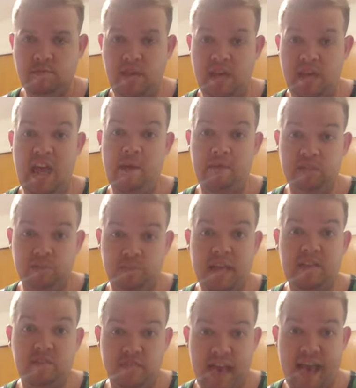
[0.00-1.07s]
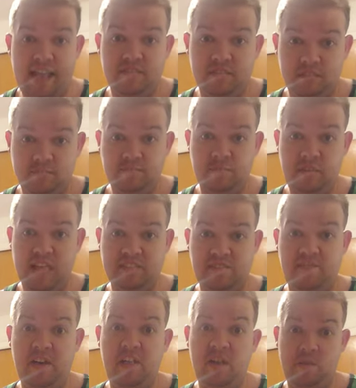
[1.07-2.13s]
And I respect that as a
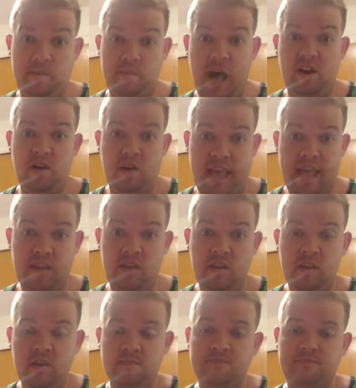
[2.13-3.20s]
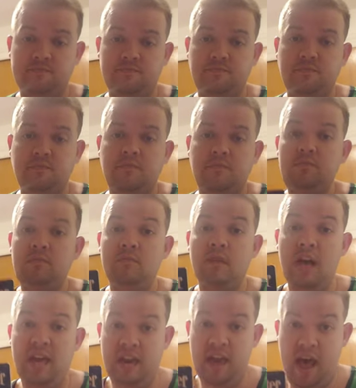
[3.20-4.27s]
fellow Potterhead.
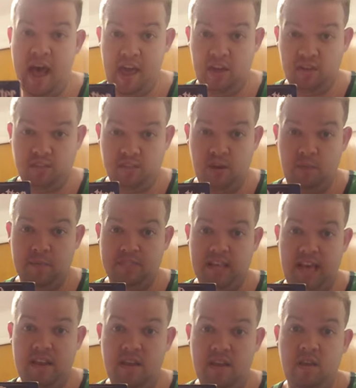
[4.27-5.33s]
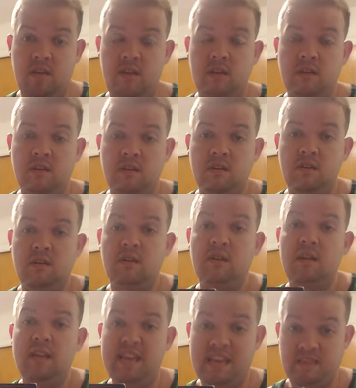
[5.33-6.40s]
And I also learned was that
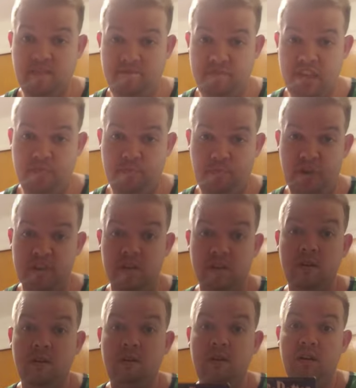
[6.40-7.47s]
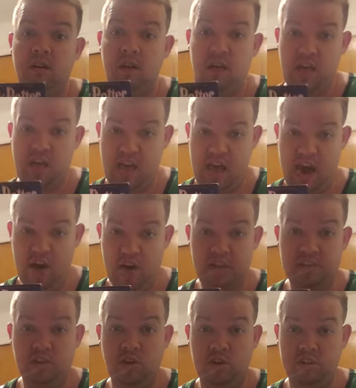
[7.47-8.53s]
in the fifth book
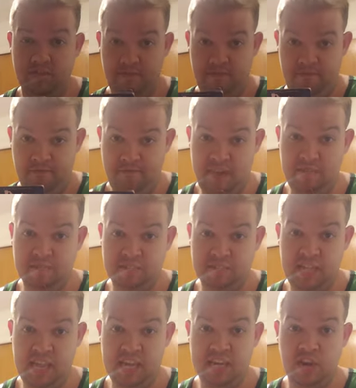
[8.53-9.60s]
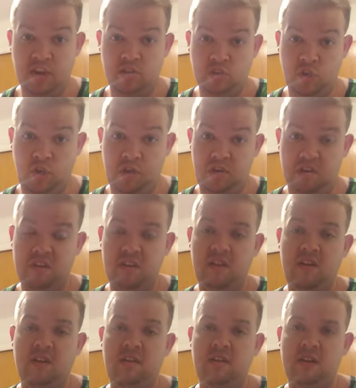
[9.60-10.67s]
Harry turns 15 years old
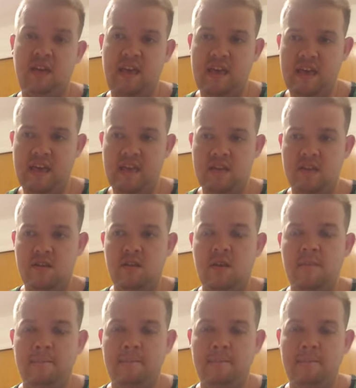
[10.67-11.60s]
and